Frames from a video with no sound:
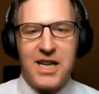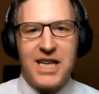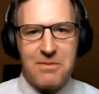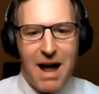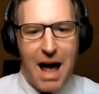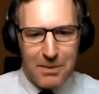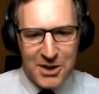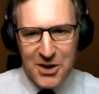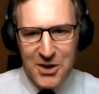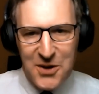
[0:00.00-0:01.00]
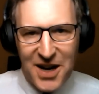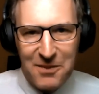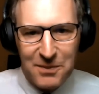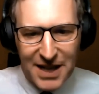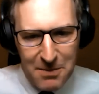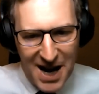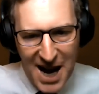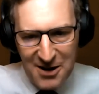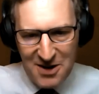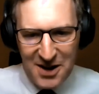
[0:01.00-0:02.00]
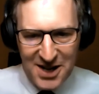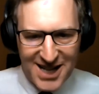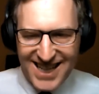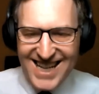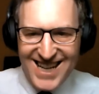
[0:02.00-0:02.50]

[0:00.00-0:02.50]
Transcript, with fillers: I need a map to um, get my head around it.